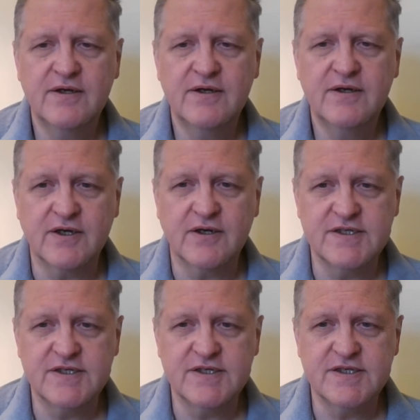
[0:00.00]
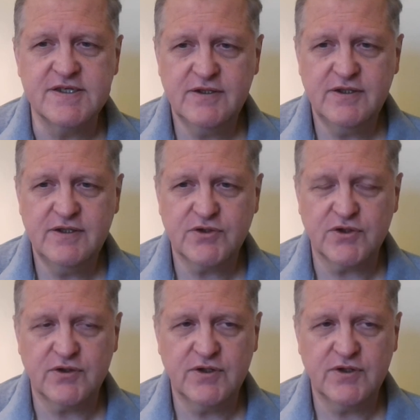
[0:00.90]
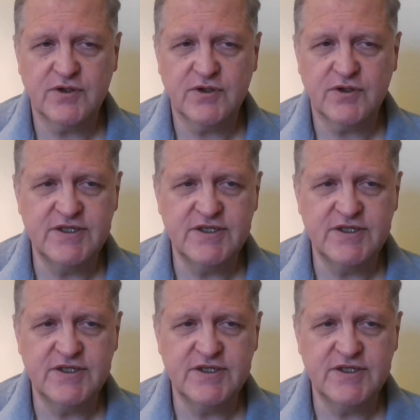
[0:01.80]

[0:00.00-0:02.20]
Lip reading: Here is you turn